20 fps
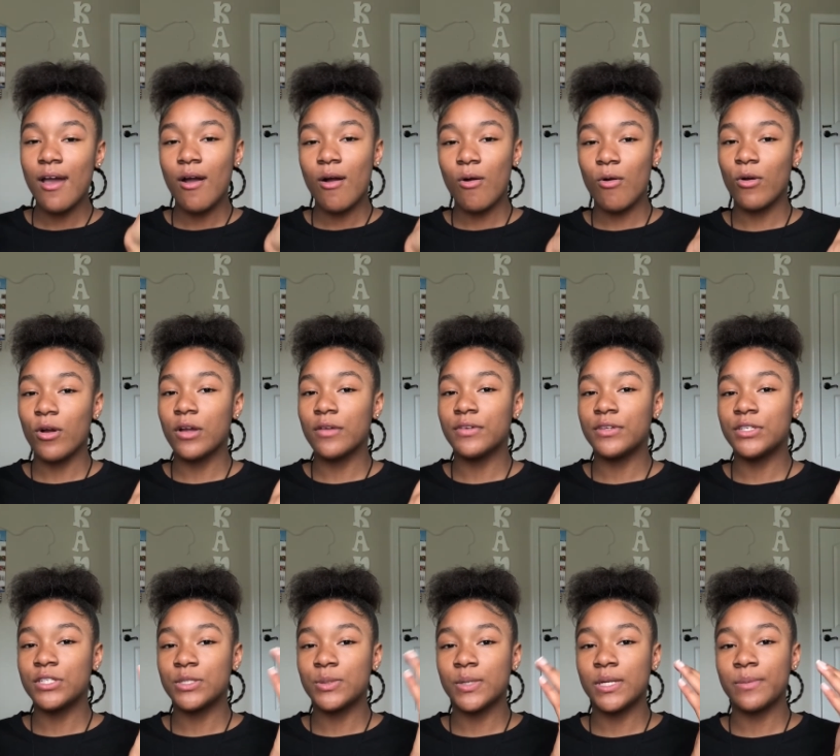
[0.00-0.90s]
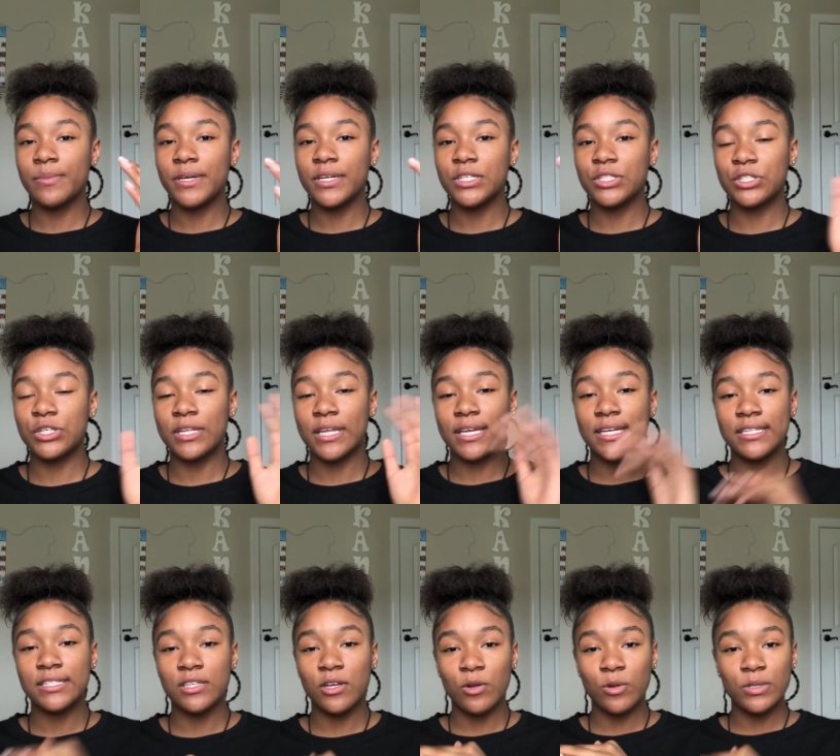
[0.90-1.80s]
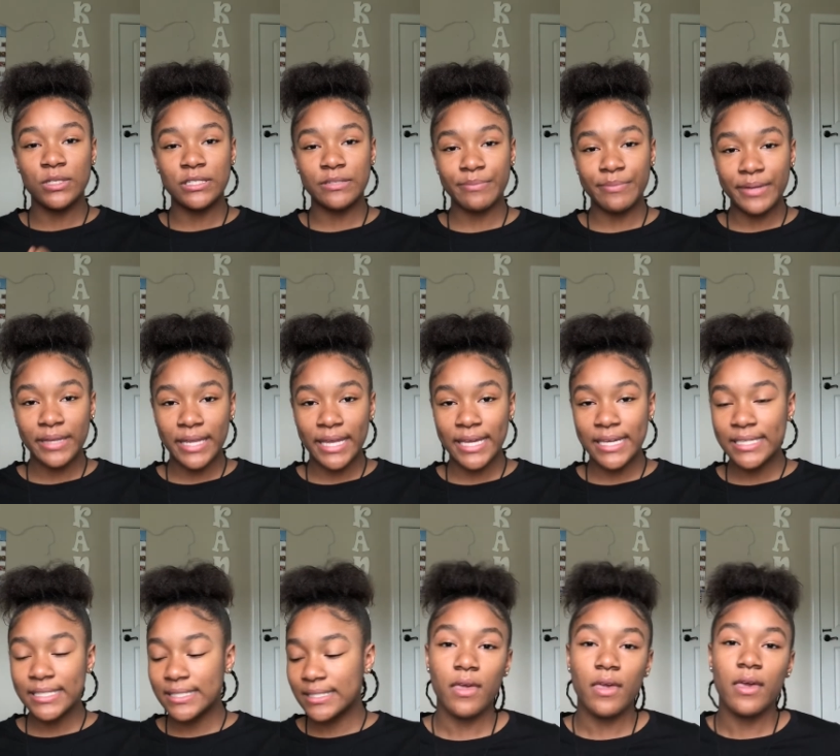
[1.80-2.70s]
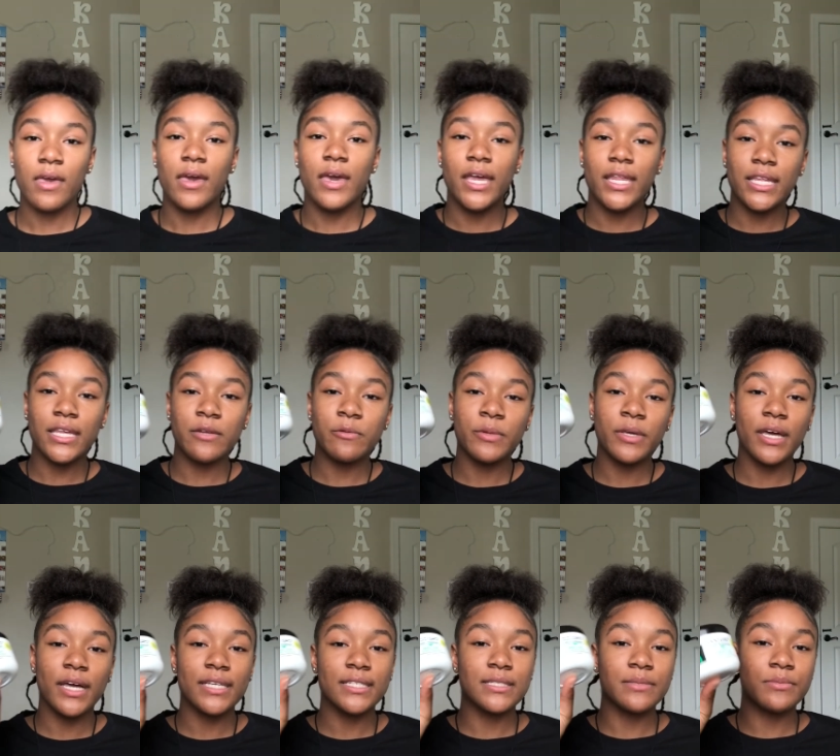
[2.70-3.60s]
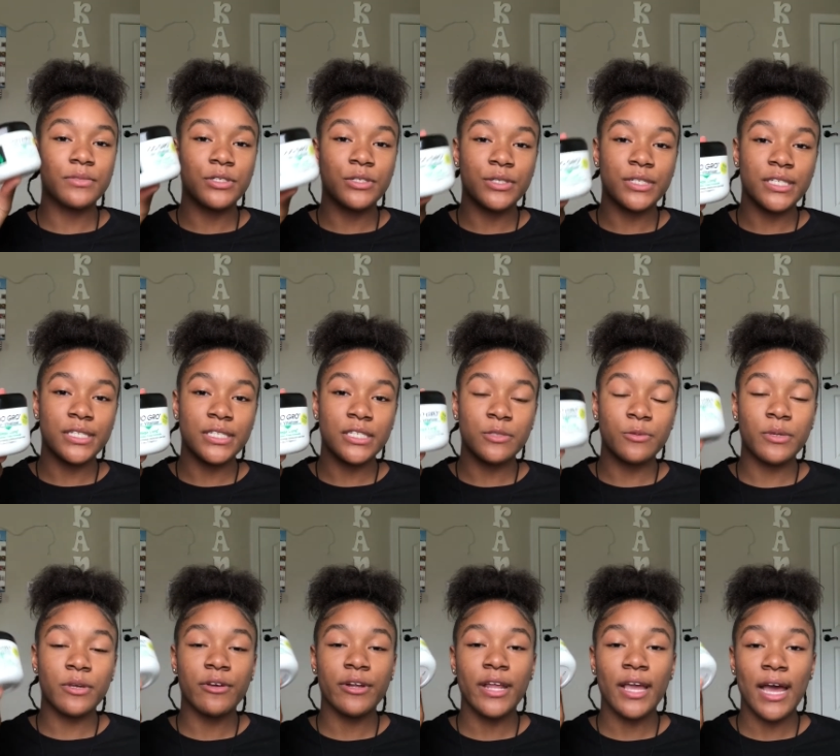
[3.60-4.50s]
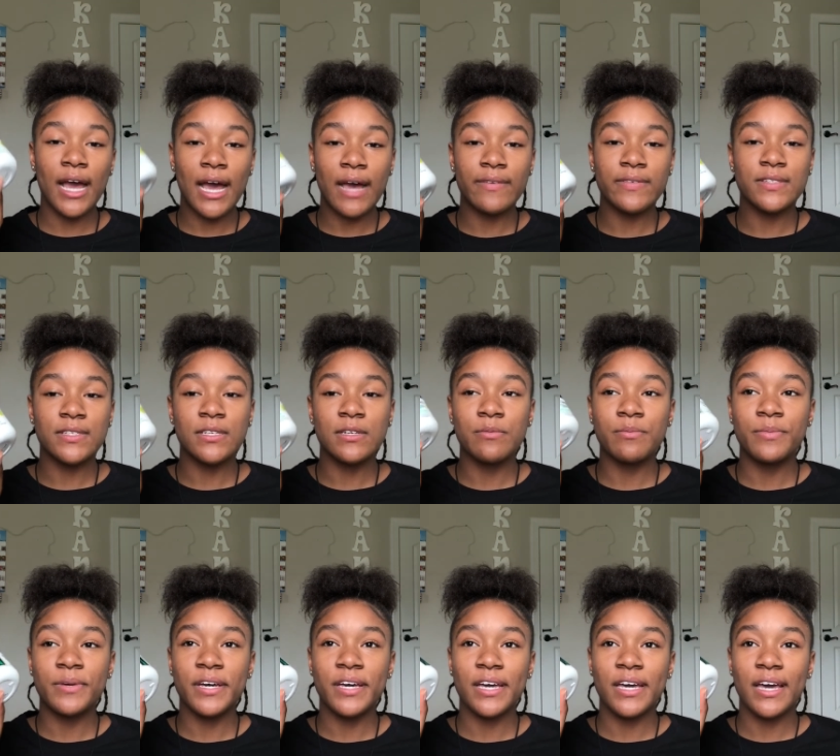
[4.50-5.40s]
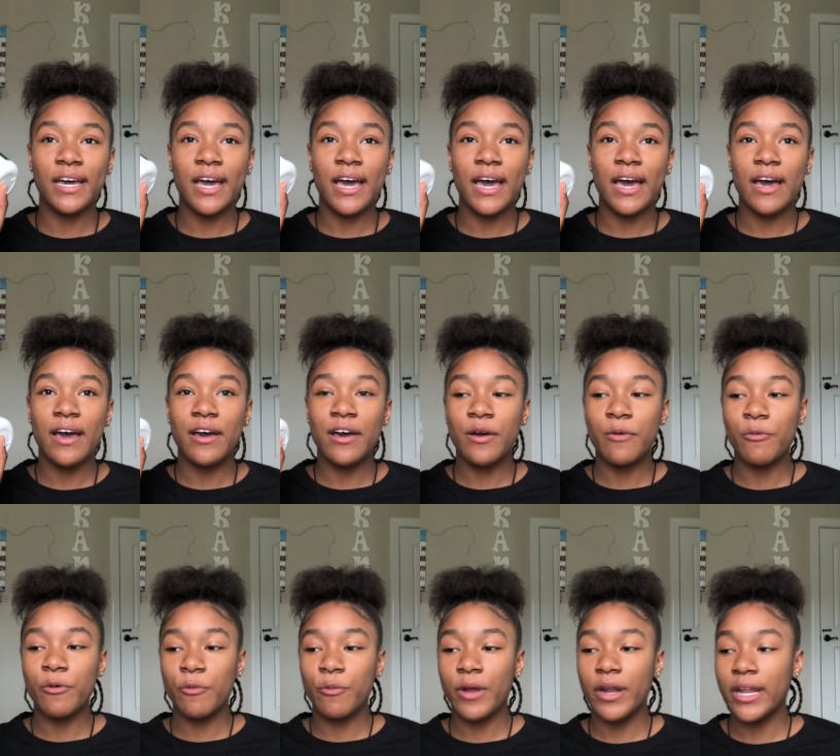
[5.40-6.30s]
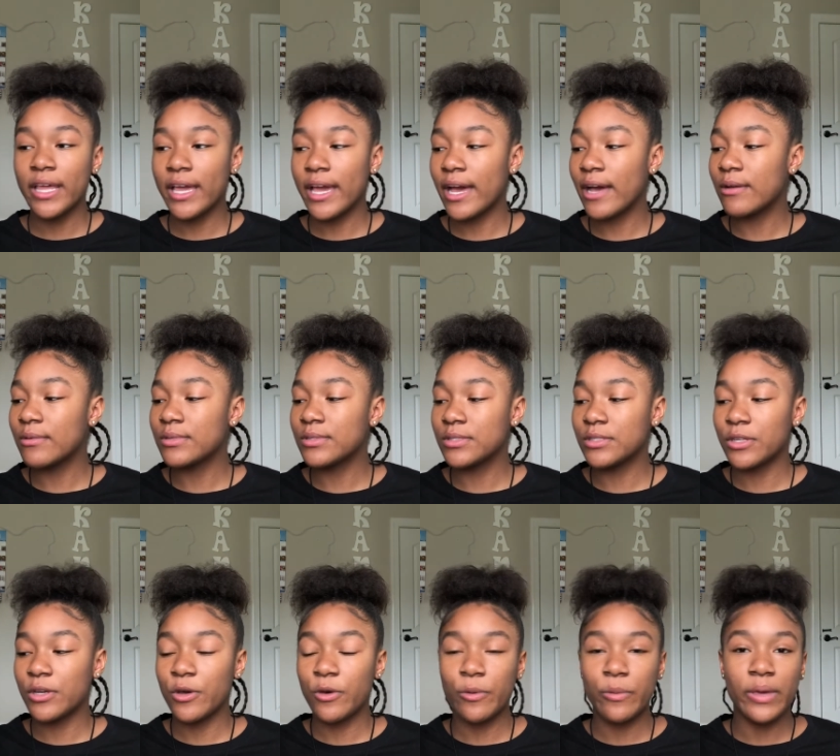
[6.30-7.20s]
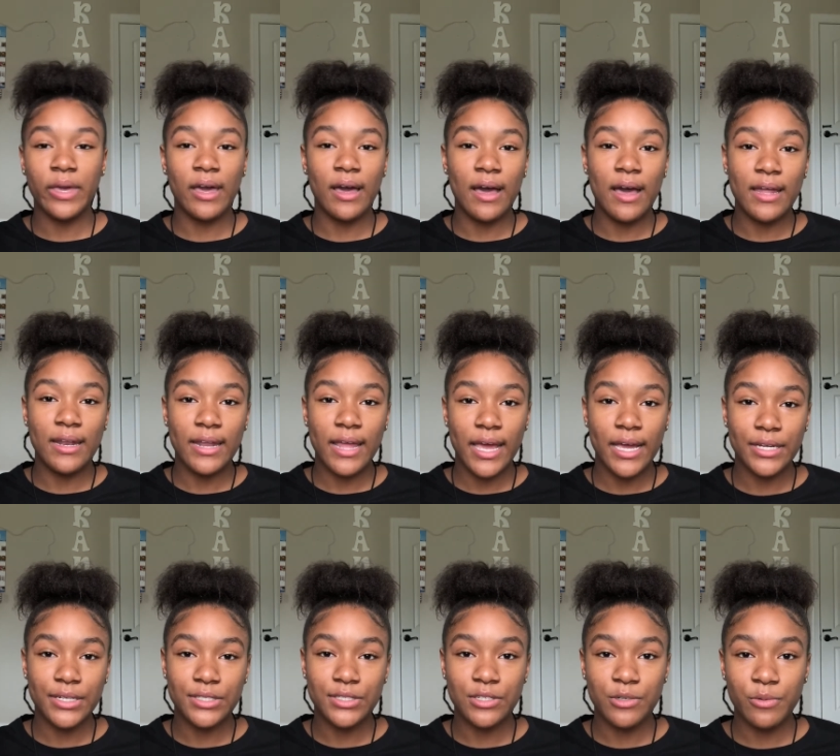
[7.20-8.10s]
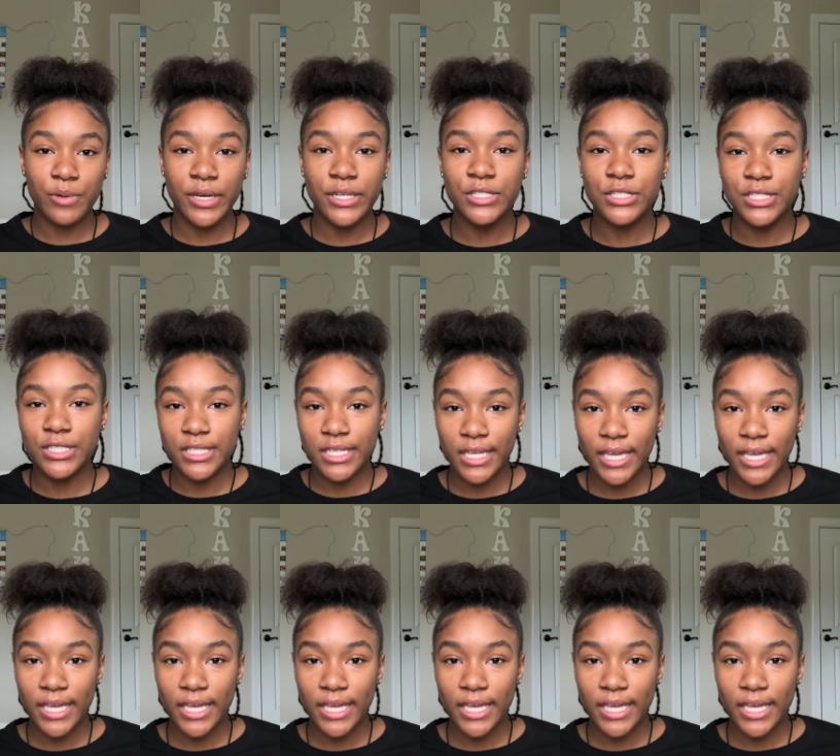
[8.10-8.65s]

or if you just wanna make sure that it's holds in place. And then we got some grease. We already have some, but um, we're running out so we got an extra one just in